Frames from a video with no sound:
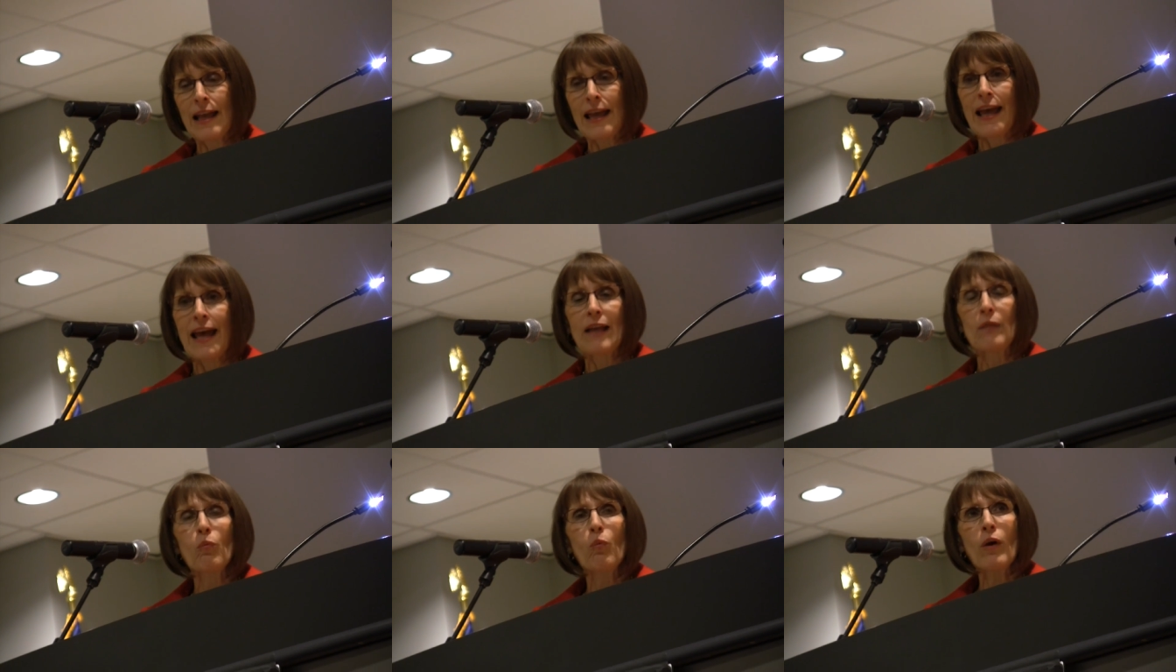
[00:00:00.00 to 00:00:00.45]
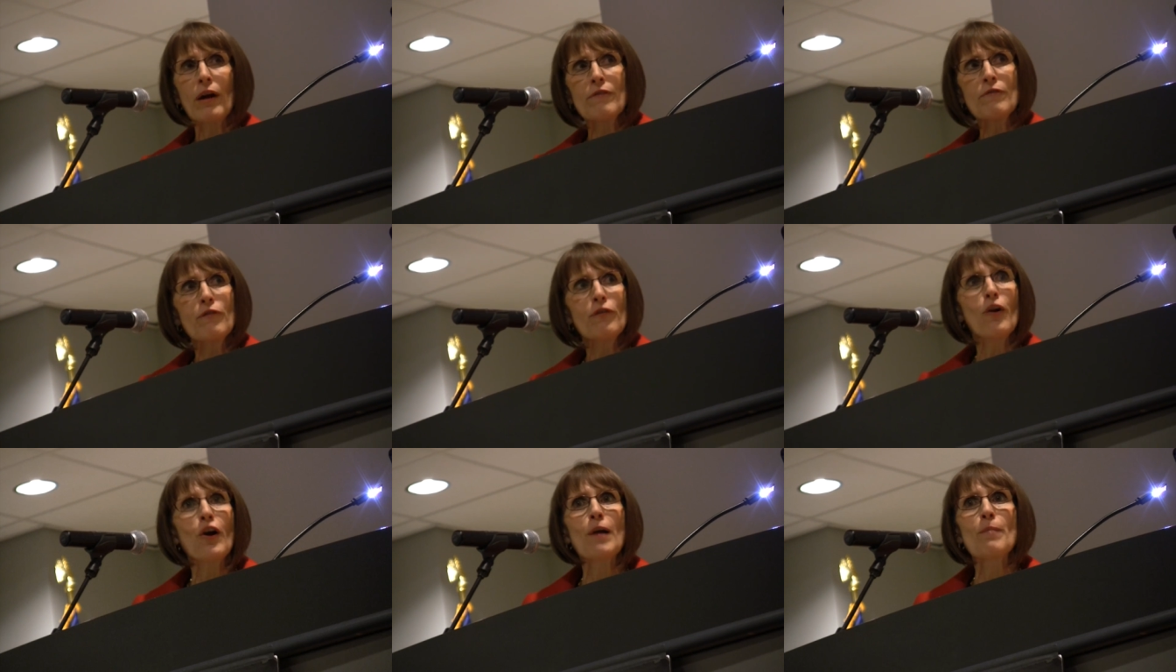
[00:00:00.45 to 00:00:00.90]
And one
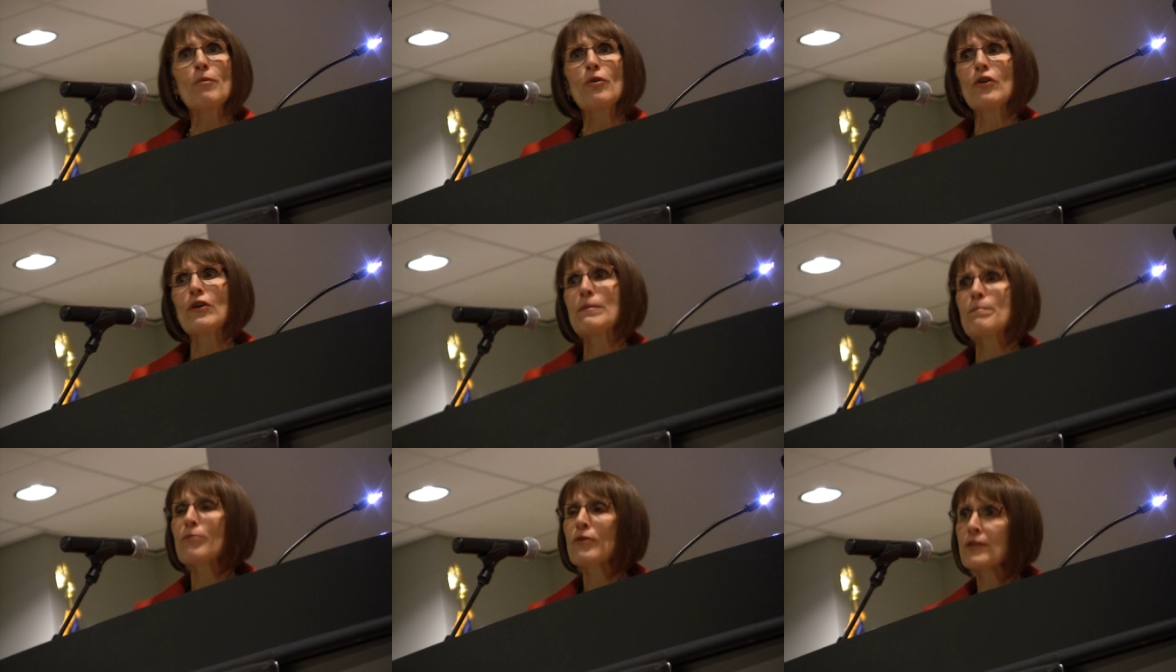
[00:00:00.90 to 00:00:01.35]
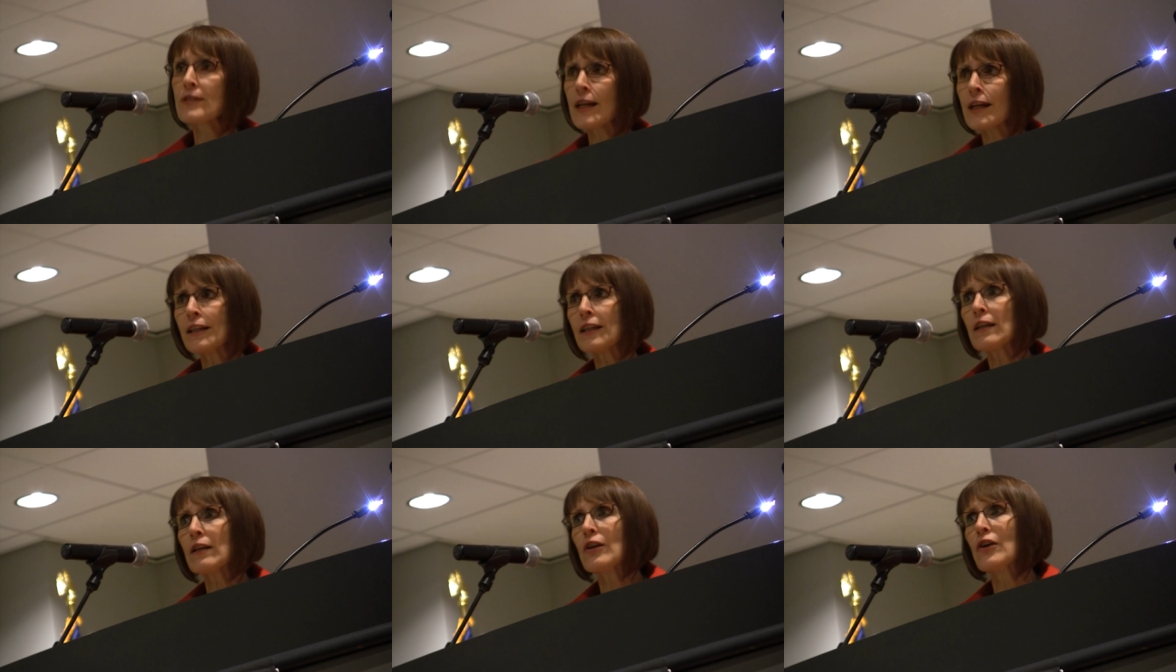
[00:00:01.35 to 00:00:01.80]
farmer in
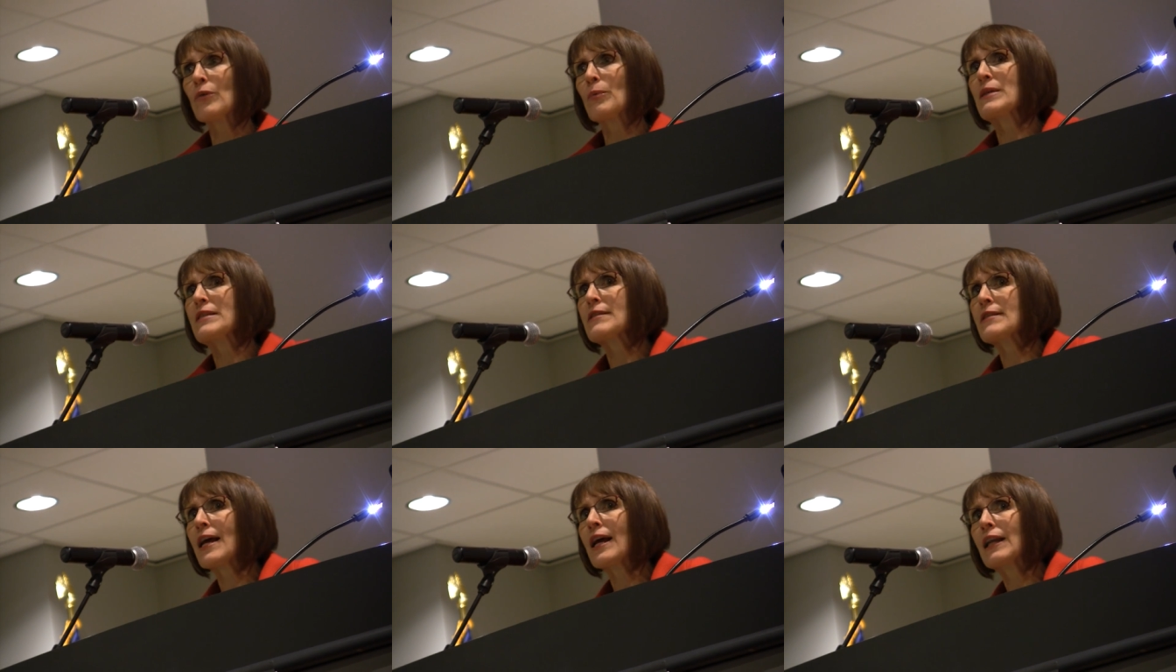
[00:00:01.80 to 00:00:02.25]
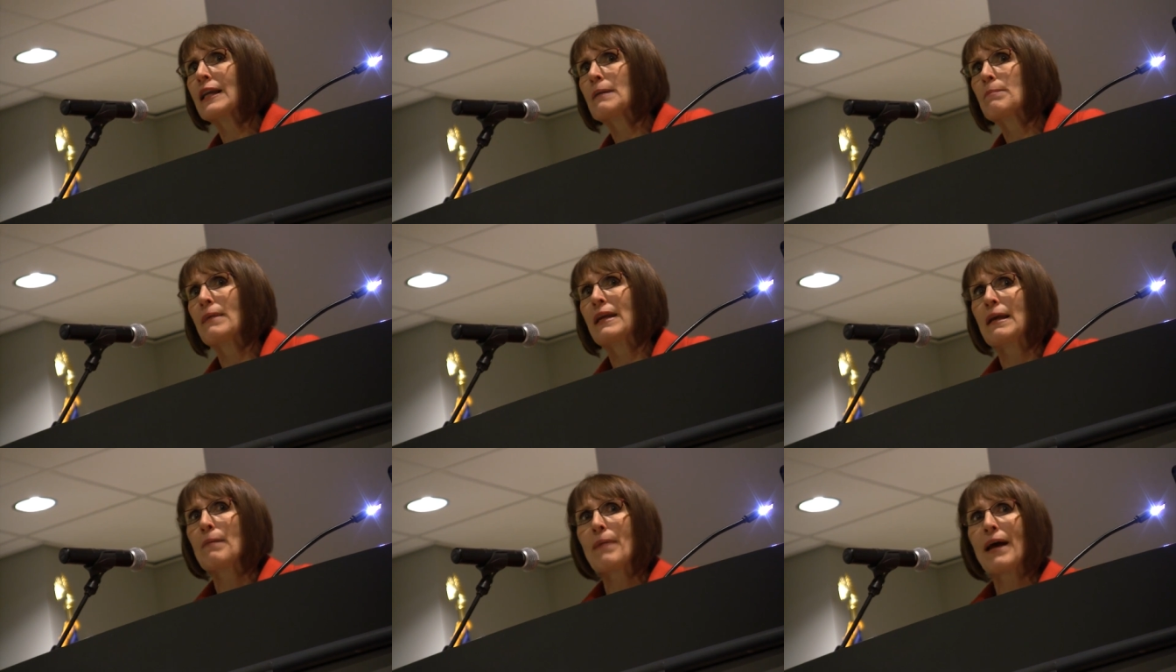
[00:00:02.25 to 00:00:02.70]
particular was telling
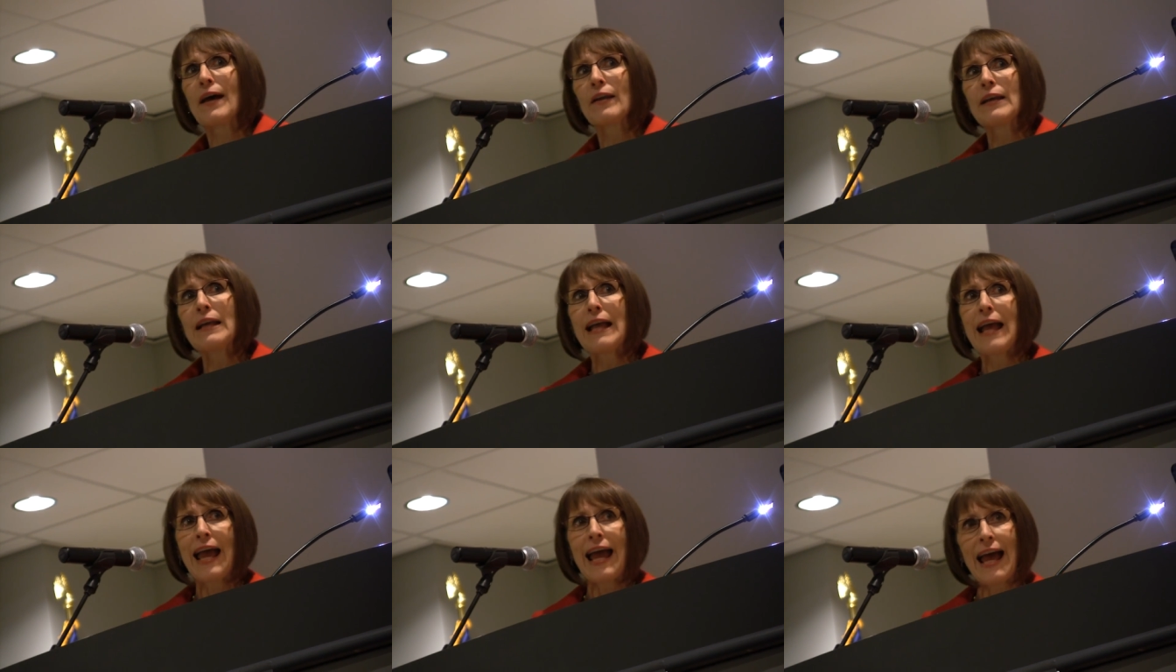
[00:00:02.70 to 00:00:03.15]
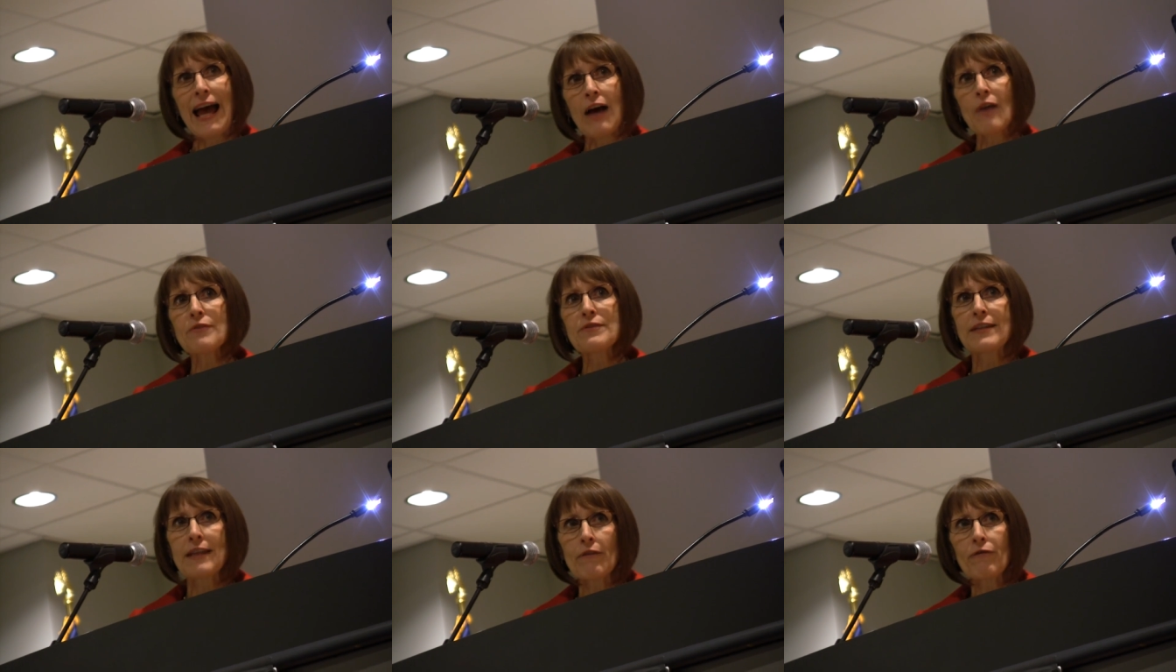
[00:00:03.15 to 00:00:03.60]
me about
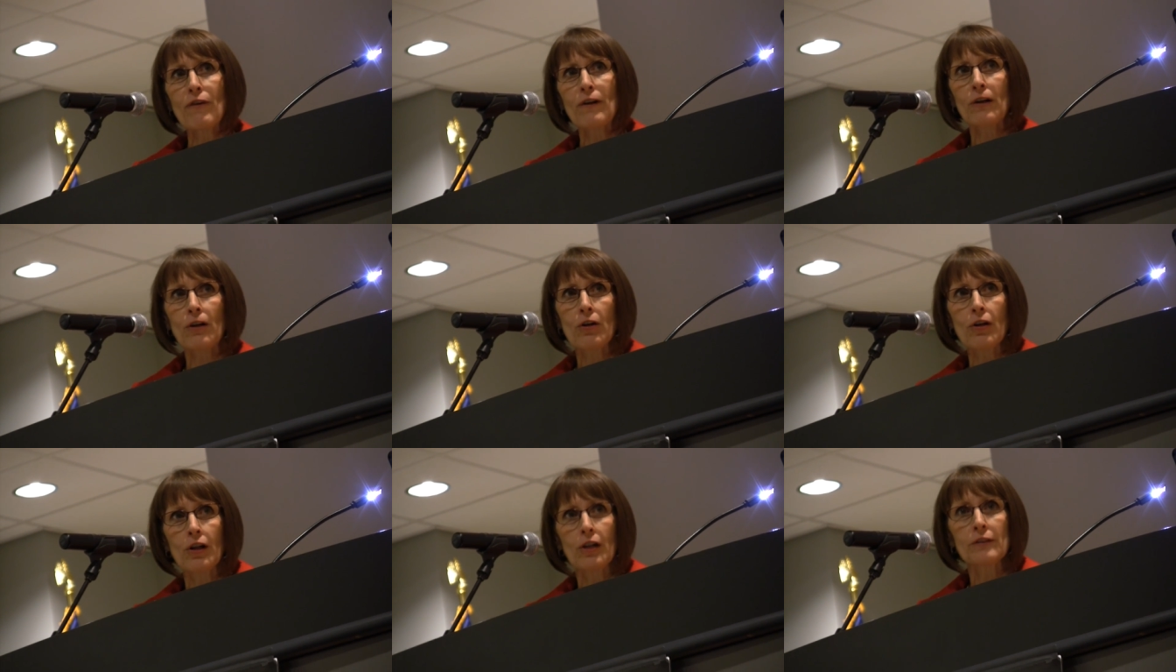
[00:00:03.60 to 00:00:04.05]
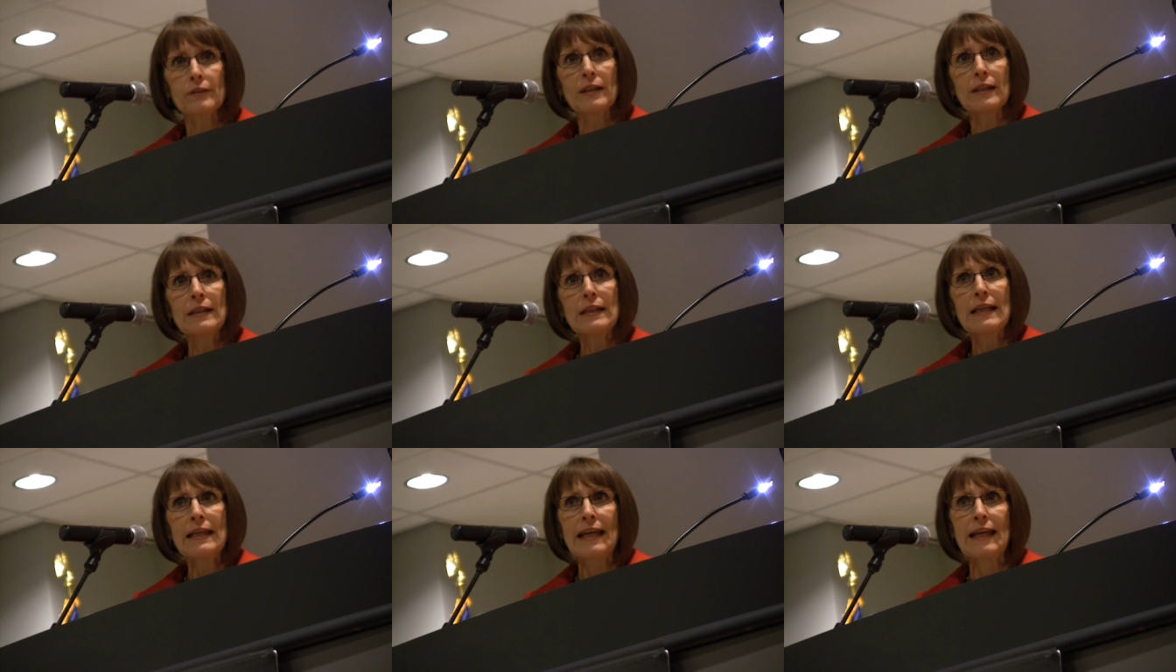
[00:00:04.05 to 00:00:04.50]
how difficult
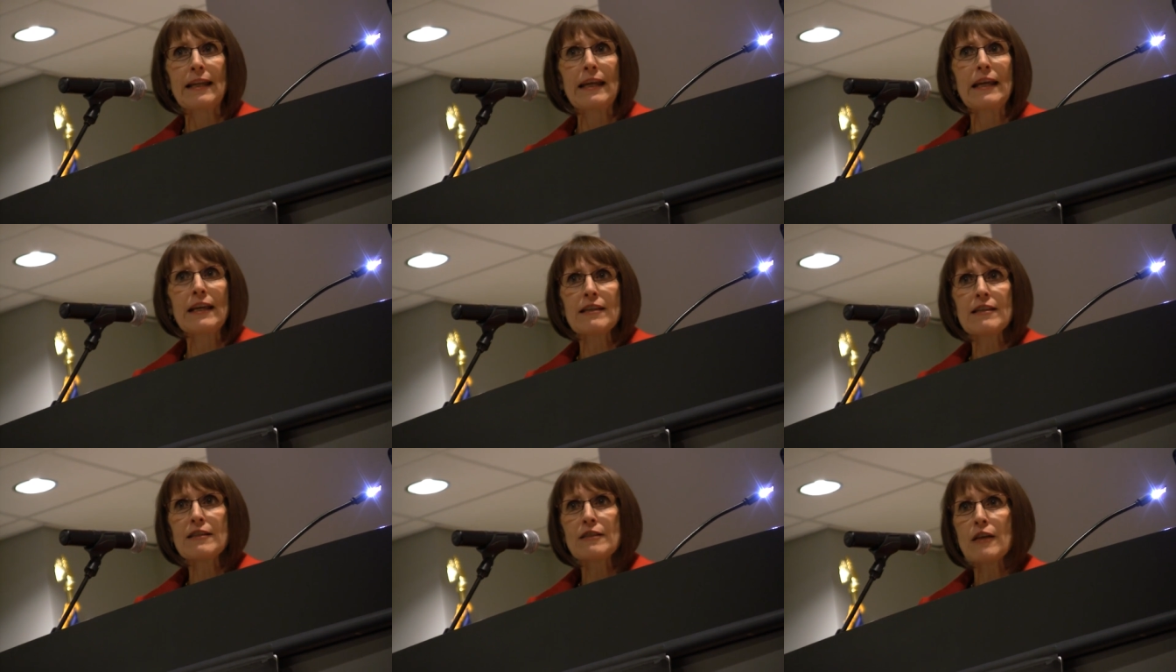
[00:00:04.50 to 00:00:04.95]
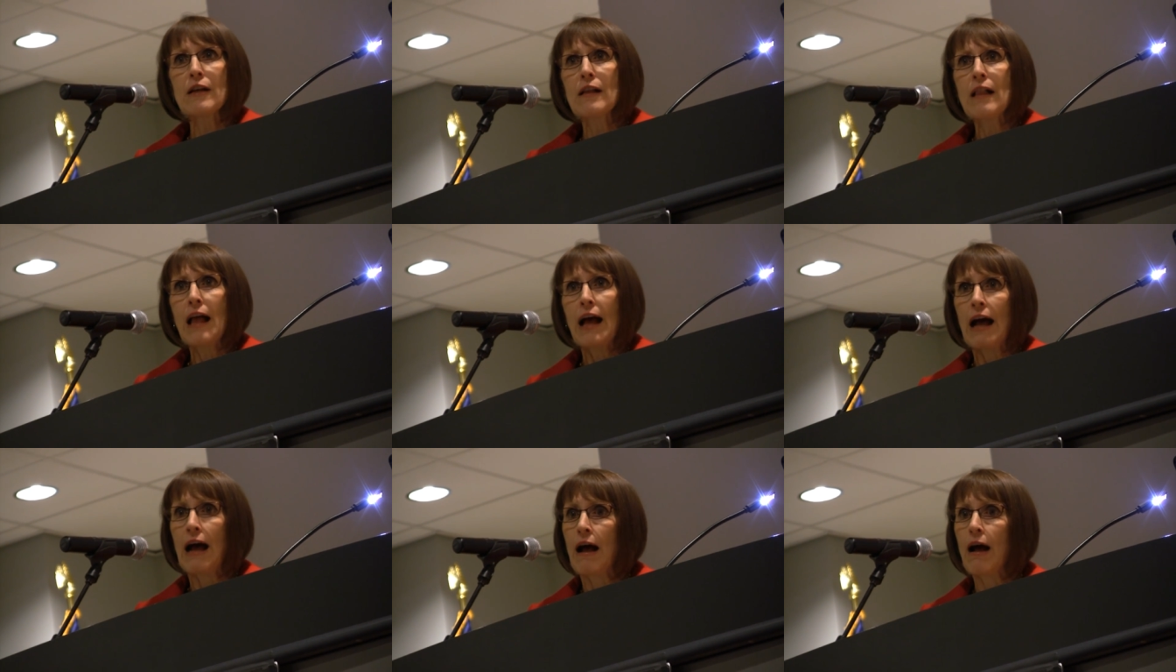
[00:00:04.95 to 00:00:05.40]
it is
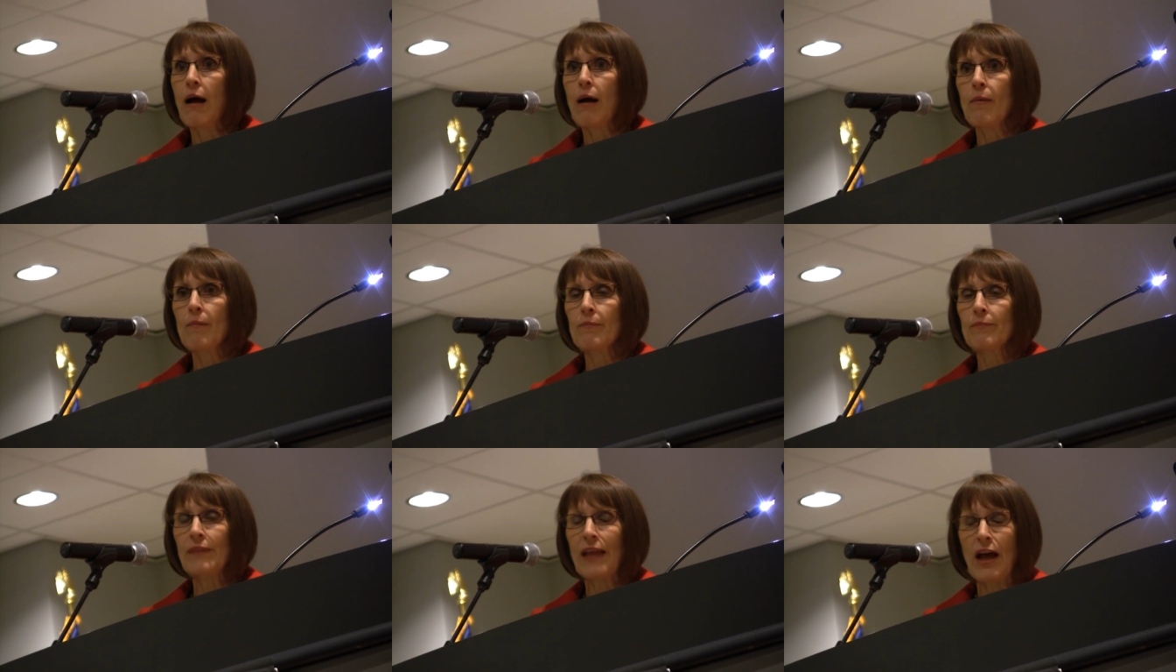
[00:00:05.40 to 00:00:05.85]
um,